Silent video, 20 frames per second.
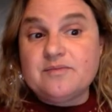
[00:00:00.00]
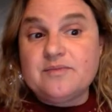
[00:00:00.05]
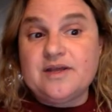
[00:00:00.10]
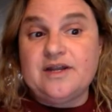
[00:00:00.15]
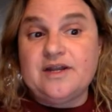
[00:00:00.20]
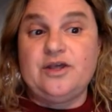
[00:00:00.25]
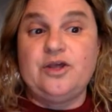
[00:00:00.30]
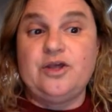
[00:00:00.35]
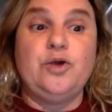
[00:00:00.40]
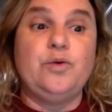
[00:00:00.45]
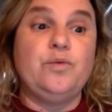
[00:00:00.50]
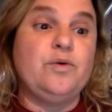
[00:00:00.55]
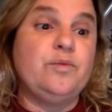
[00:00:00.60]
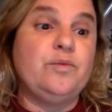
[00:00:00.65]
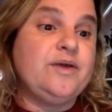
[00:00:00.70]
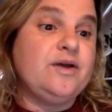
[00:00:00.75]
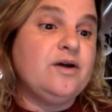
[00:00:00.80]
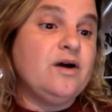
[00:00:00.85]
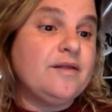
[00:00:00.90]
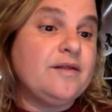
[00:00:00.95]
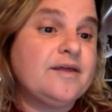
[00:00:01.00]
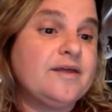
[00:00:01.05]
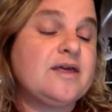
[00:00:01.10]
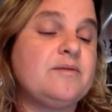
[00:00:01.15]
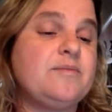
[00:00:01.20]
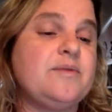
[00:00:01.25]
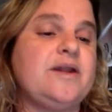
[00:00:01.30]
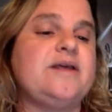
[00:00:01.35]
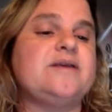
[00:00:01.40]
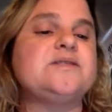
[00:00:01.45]
Who will be on the committee? So
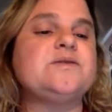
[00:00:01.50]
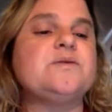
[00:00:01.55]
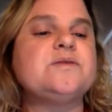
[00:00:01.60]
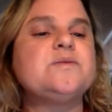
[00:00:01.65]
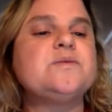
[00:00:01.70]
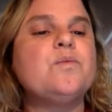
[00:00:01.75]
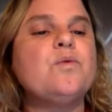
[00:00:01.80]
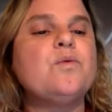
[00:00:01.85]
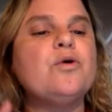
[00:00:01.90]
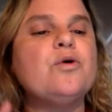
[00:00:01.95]
it's more of an